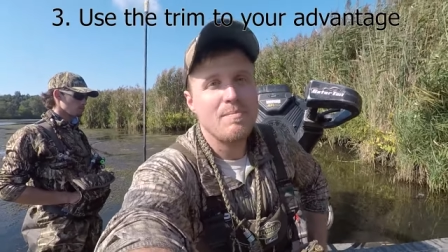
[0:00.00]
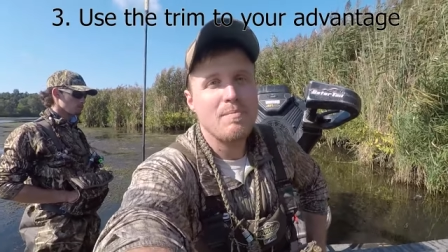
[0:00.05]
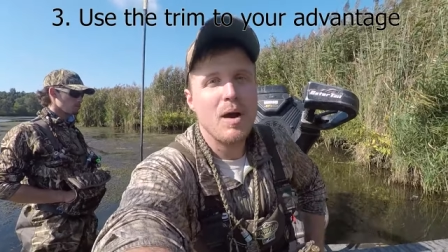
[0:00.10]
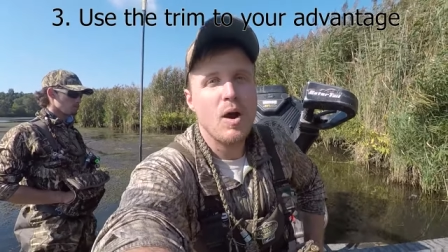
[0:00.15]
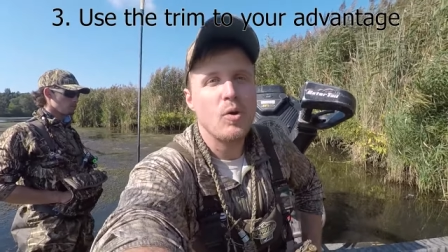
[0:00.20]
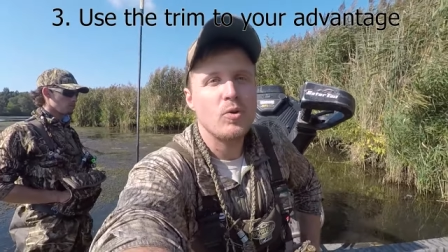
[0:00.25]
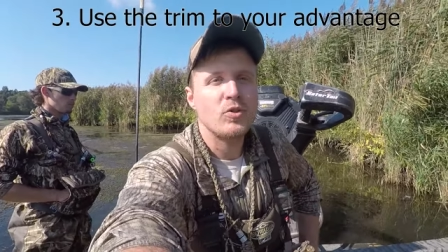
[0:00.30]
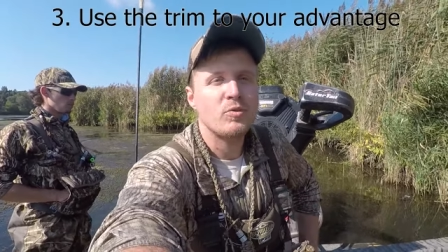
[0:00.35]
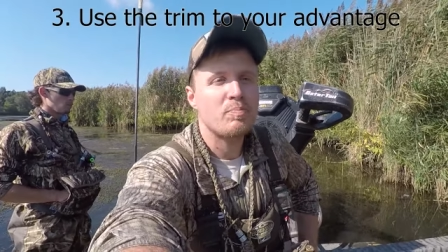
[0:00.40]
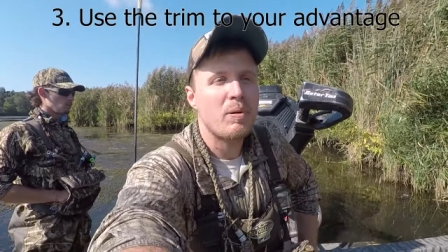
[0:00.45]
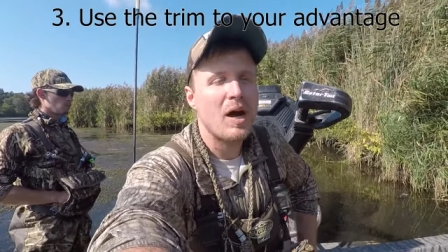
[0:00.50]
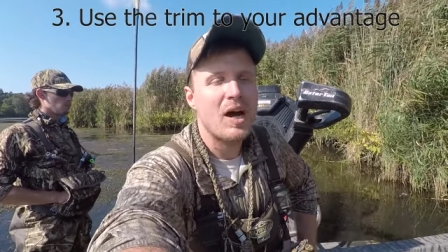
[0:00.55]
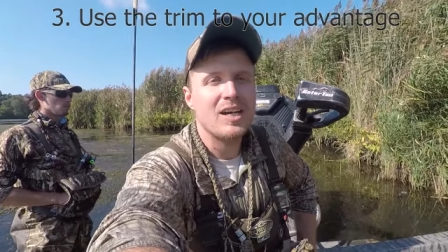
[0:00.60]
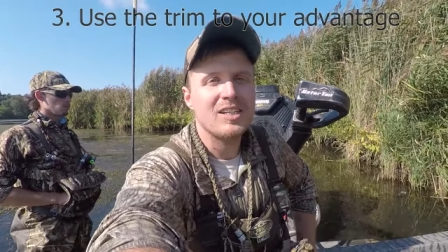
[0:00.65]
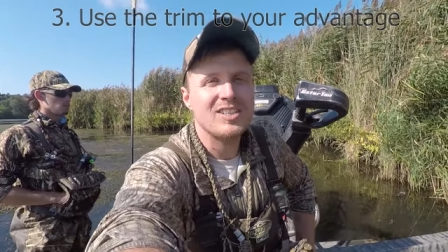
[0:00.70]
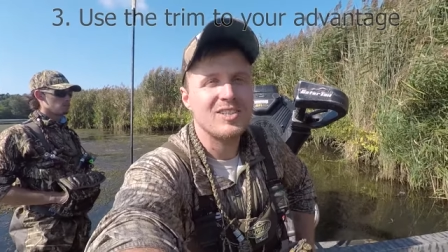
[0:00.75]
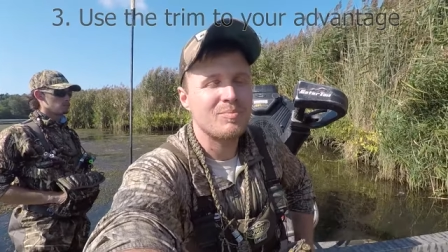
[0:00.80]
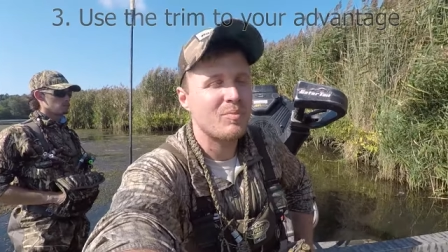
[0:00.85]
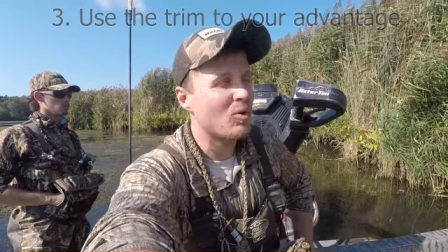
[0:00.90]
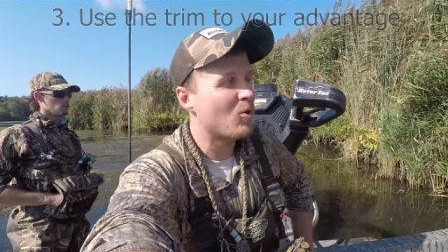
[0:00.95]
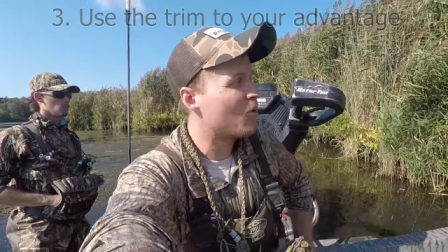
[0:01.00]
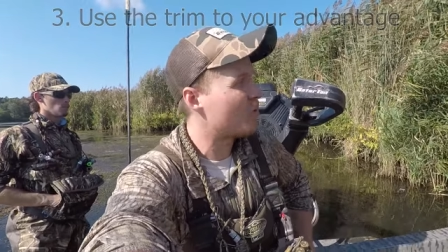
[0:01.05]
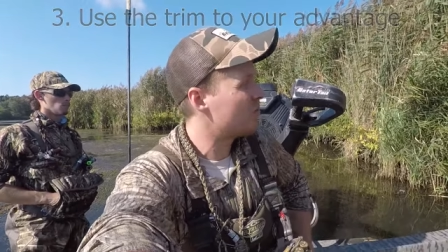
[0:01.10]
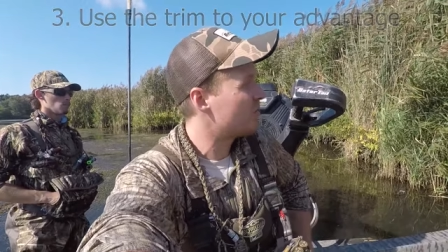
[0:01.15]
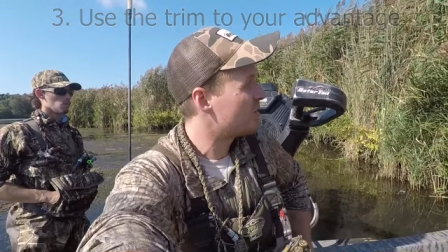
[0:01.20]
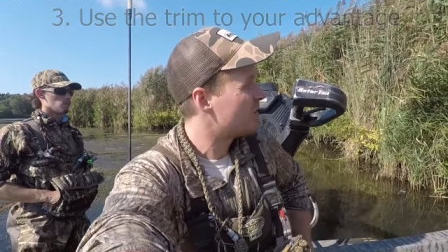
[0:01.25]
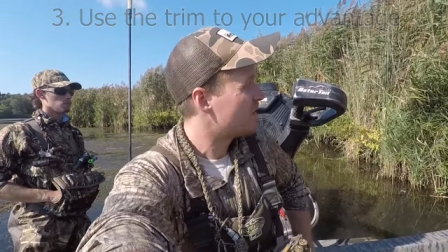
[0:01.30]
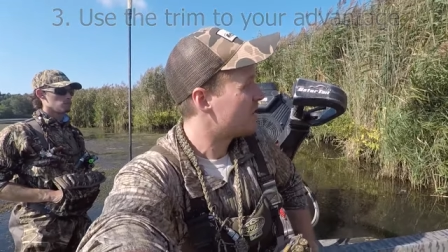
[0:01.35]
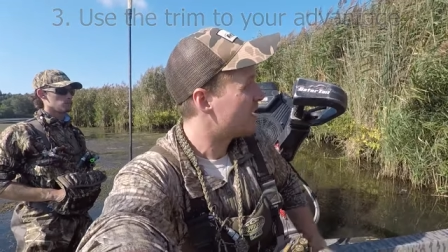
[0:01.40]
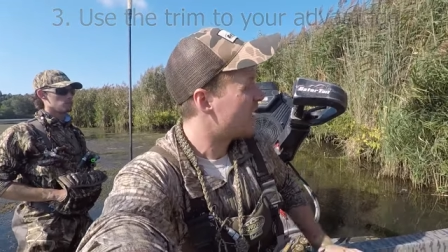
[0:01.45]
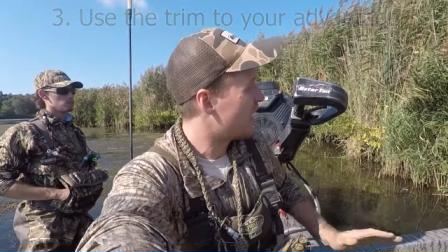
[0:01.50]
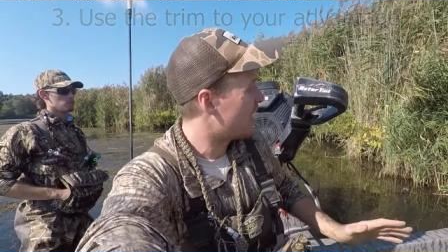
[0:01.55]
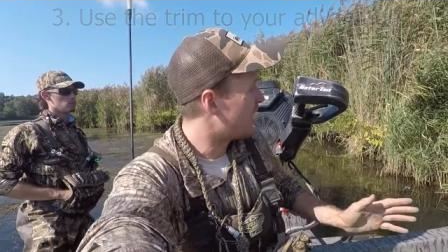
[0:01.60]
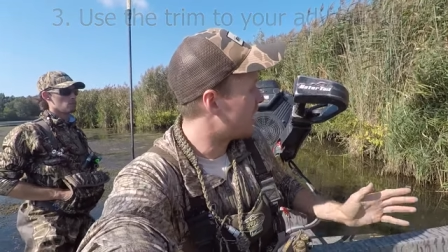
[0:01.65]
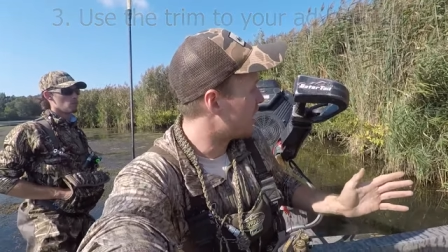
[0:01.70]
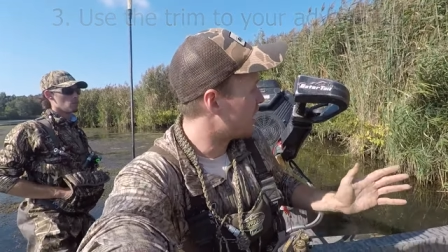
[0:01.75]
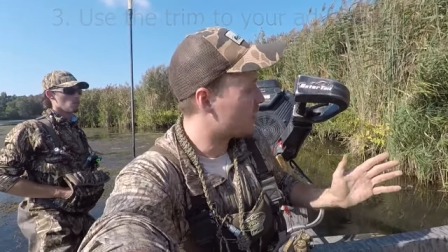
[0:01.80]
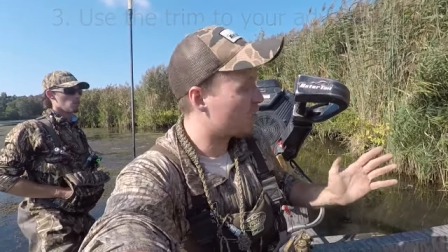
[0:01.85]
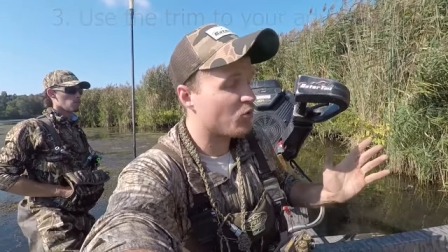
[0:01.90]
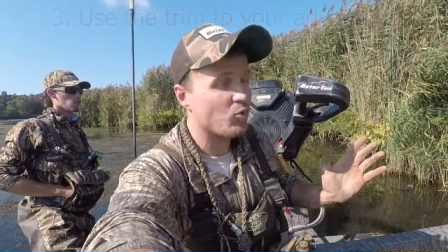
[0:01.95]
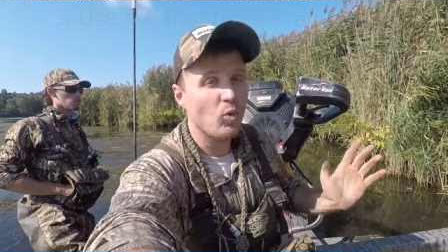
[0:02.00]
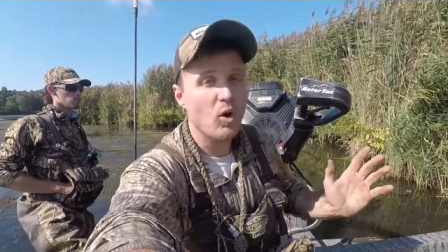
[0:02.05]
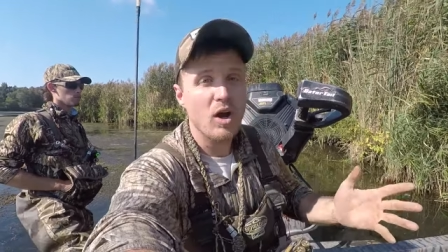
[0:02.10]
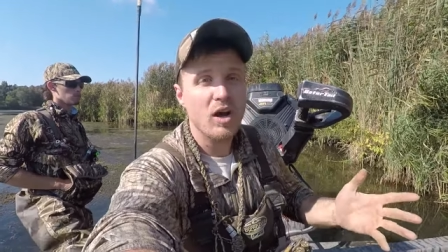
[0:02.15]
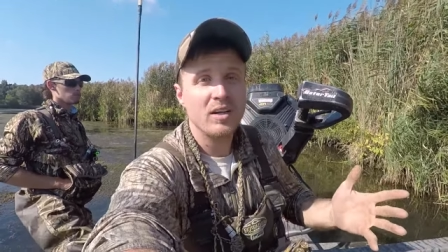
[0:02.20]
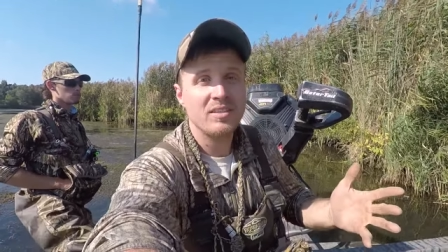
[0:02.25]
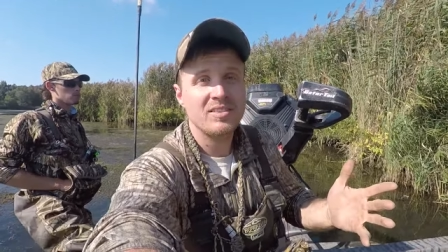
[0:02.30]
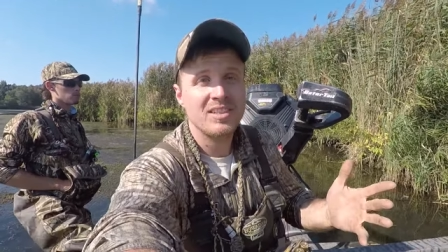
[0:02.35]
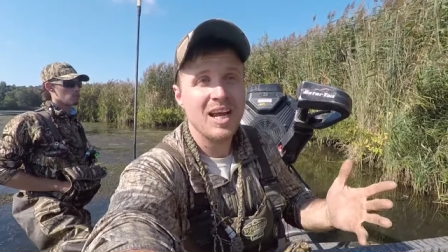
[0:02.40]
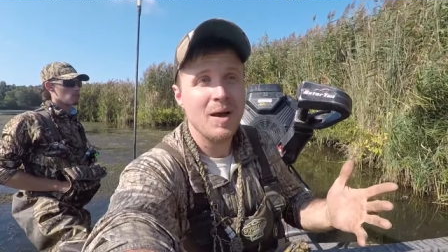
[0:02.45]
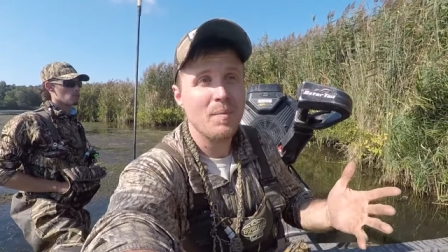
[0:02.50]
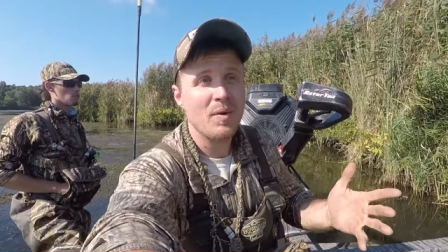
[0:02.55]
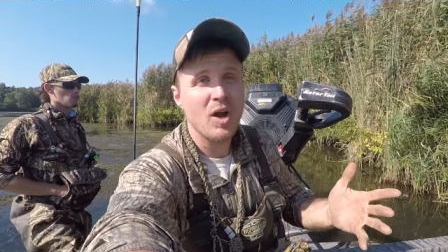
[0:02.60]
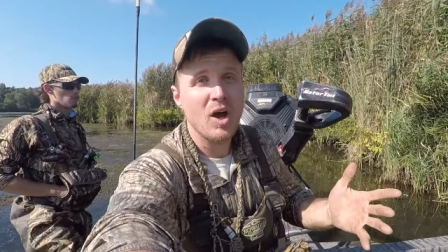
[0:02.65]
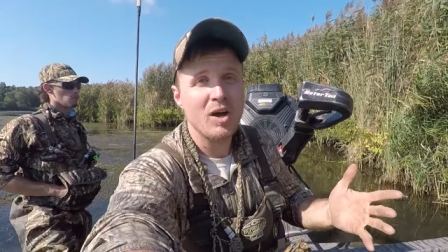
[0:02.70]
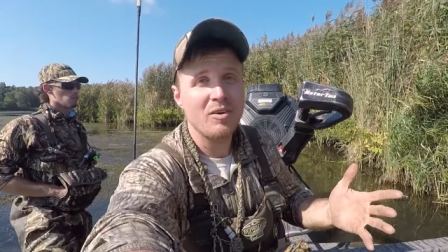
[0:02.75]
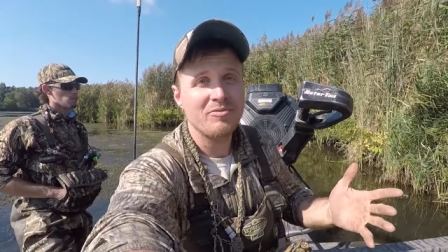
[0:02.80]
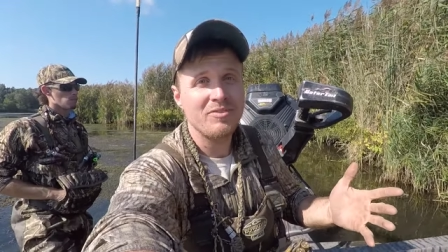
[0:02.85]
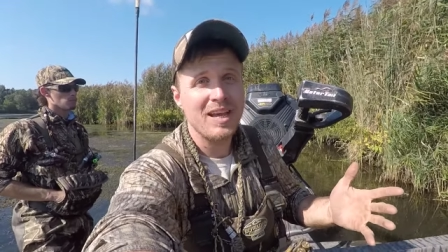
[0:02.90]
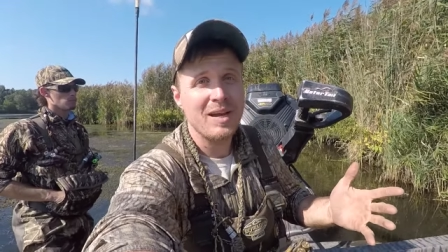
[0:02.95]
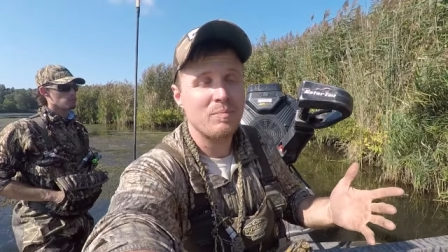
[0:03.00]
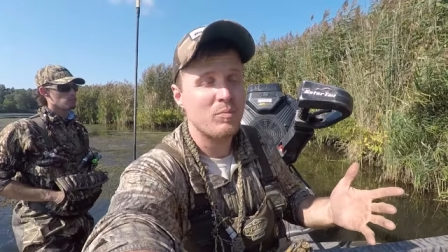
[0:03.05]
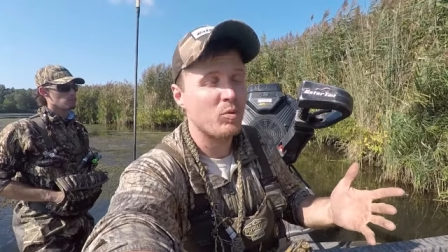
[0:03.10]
most possible uh, thrust coming off that